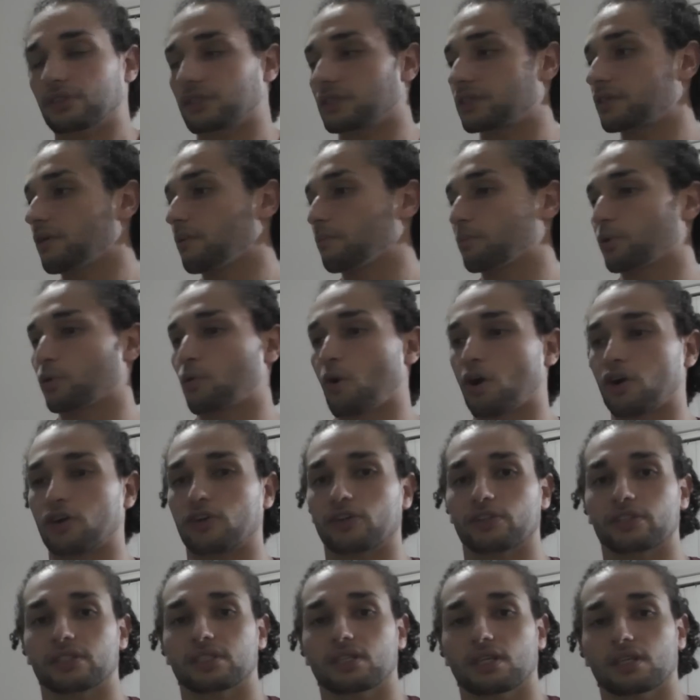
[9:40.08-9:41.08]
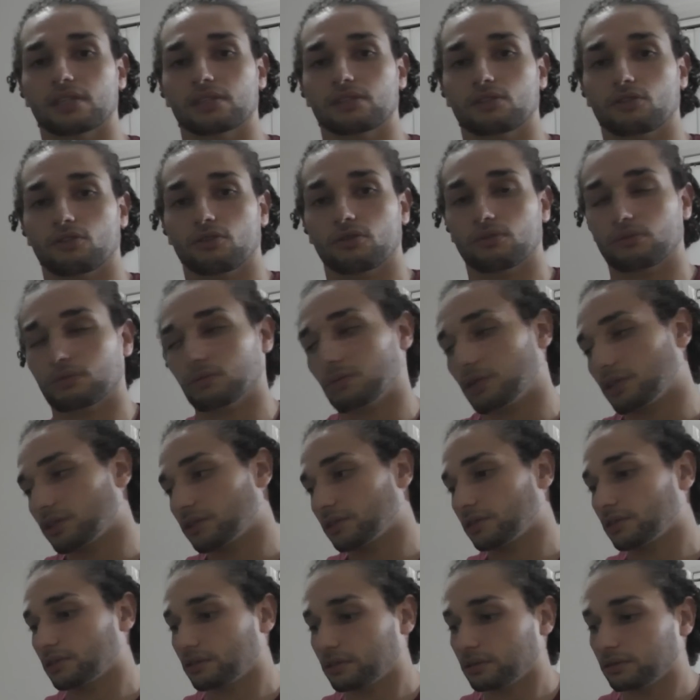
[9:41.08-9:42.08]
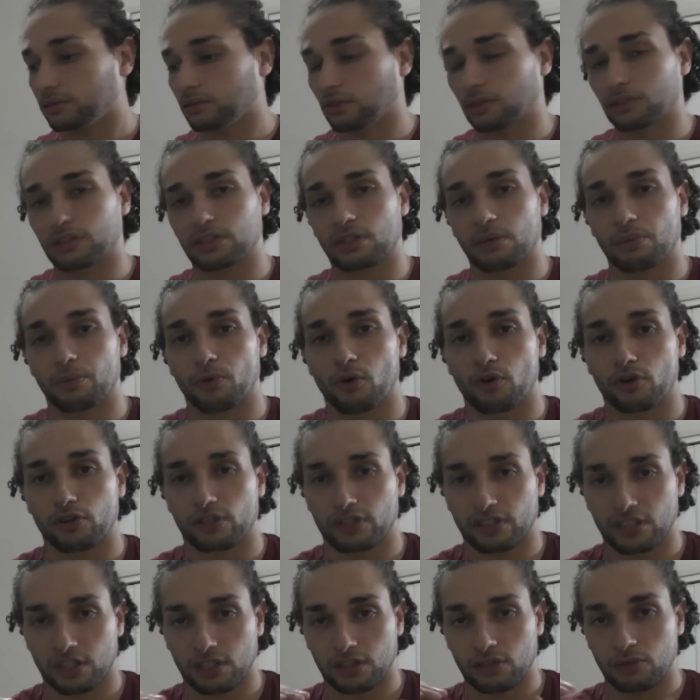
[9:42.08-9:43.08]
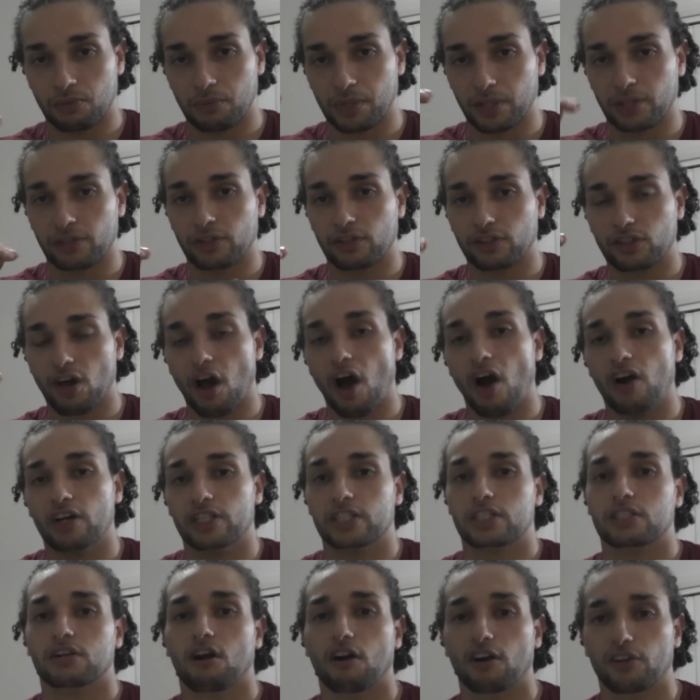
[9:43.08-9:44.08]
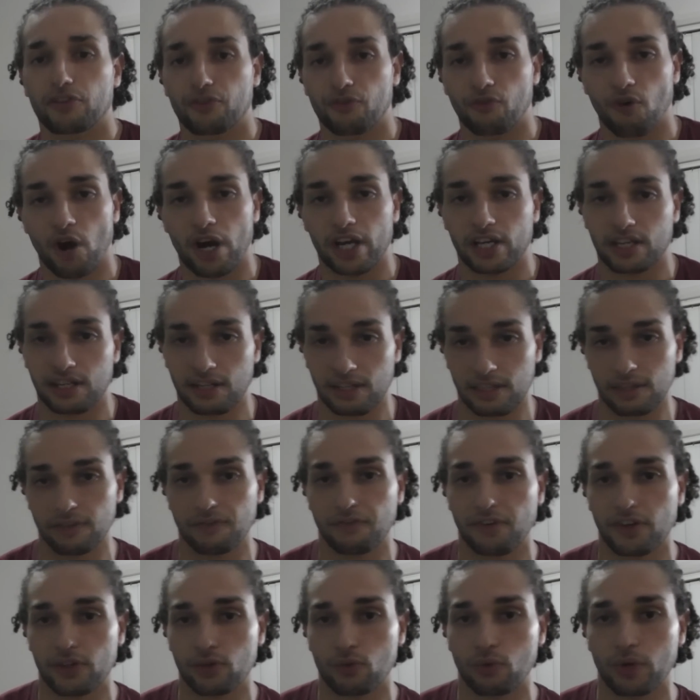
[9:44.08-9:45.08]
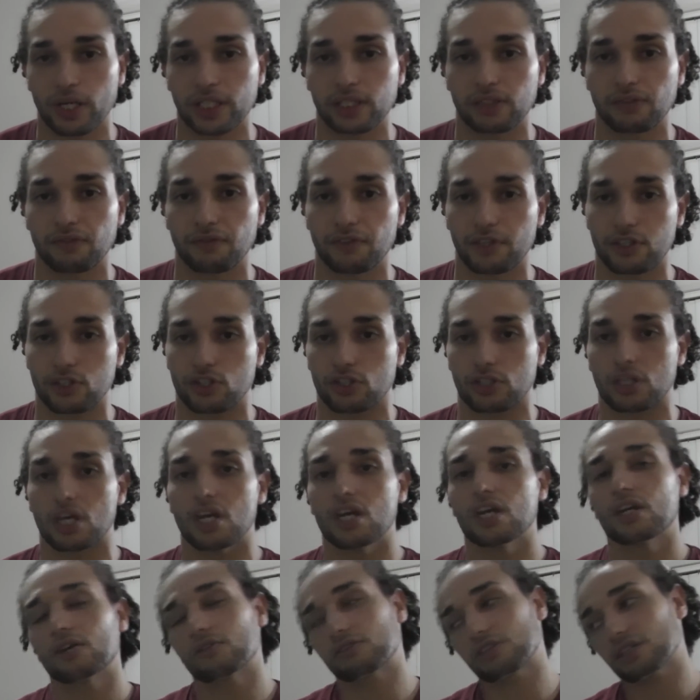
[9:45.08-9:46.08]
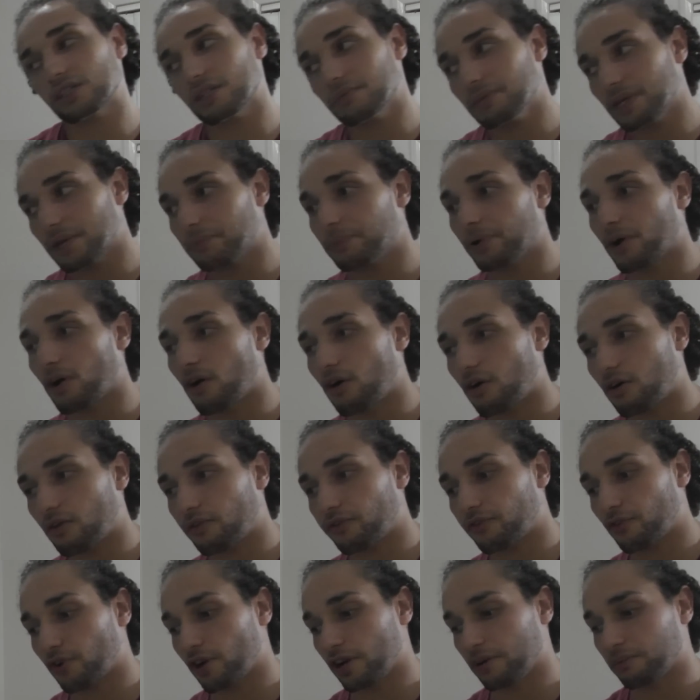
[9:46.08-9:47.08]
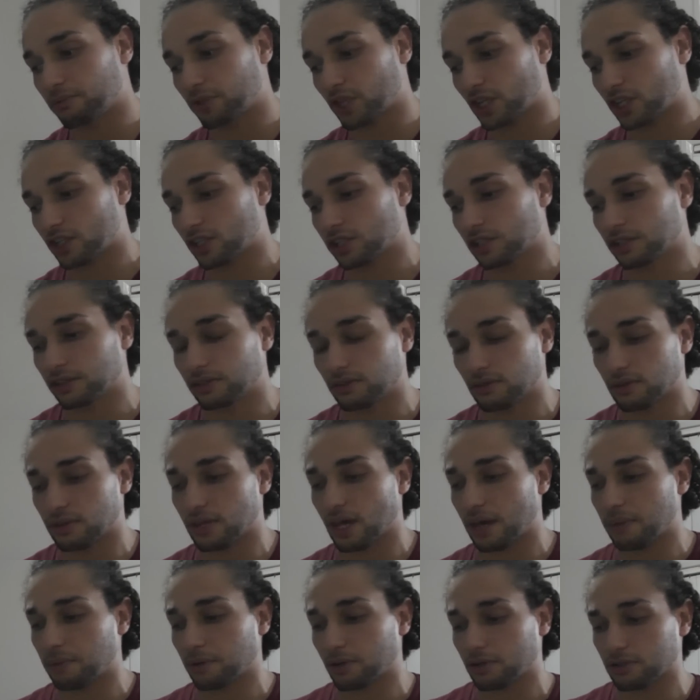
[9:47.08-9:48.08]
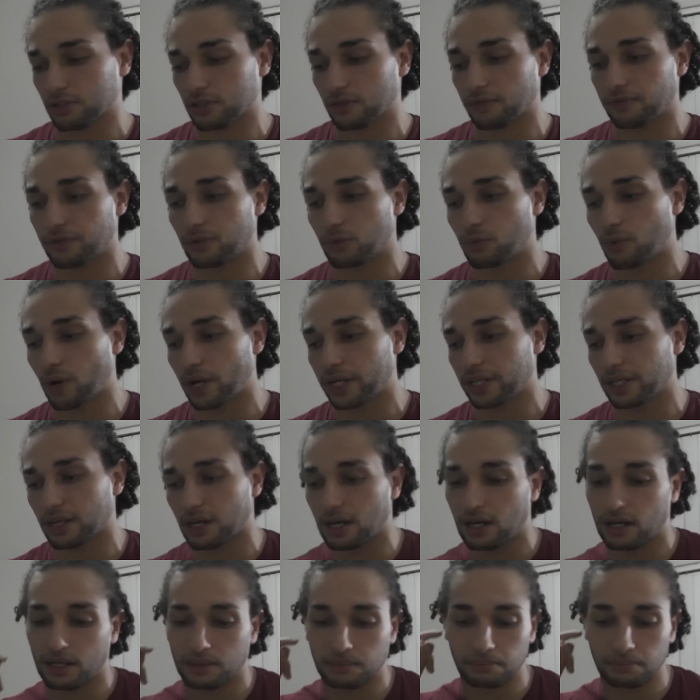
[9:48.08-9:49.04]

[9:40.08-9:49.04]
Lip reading: number one contender, well, not the number one contender, but the highest guy in the ranking at the featherweight division. It's going to be a bit hard for him to actually do that because of the weight